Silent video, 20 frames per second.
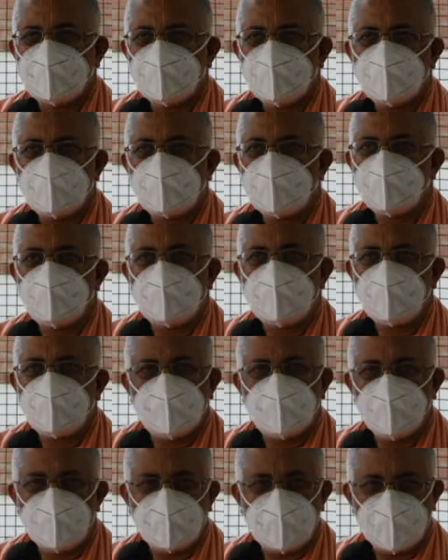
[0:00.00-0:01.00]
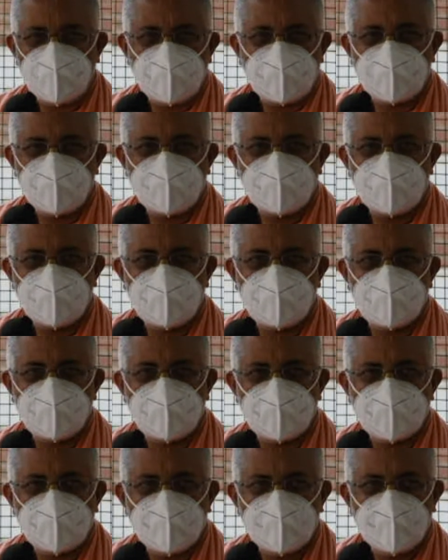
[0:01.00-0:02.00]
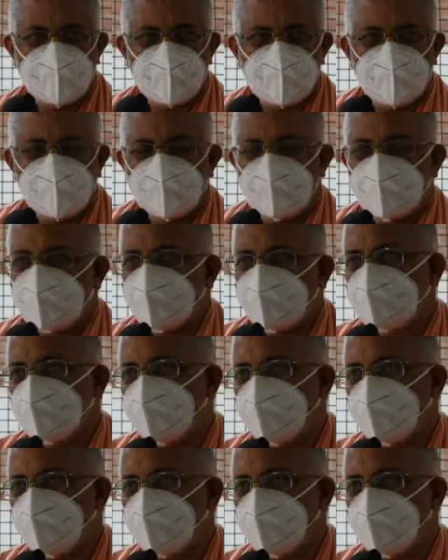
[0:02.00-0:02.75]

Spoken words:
but it may not be. If the